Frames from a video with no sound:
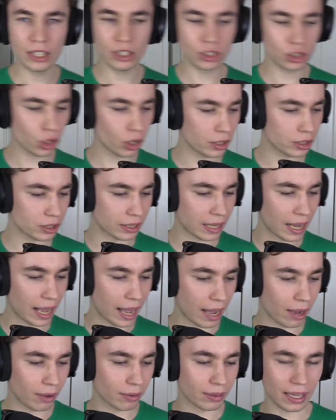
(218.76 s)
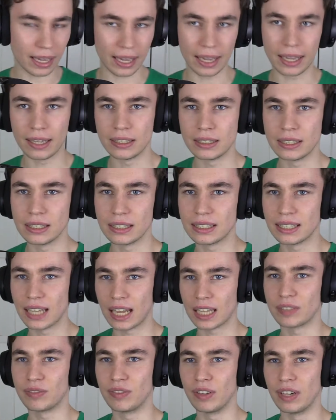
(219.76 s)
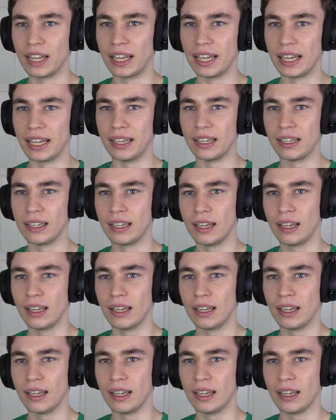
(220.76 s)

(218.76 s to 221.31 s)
enjoyed how they successfully